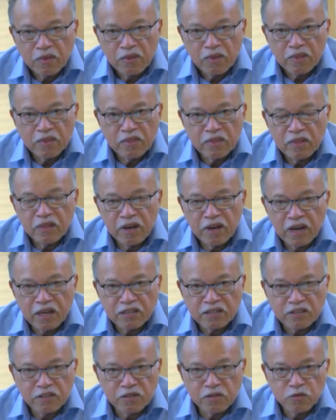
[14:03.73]
the
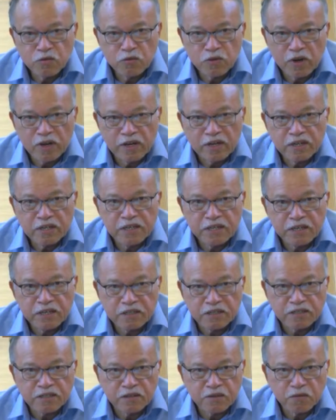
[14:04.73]
last 200
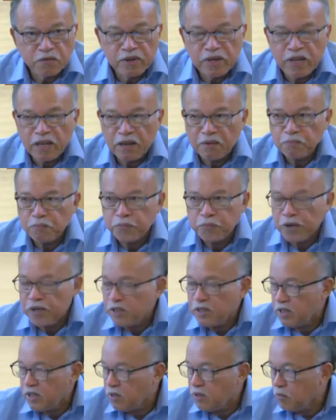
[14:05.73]
years we have
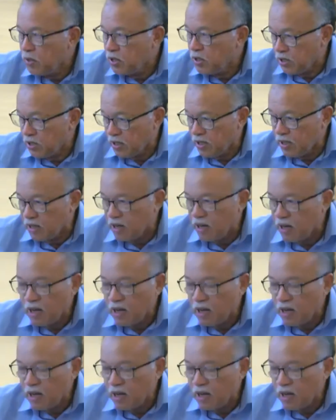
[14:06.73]
printing machine.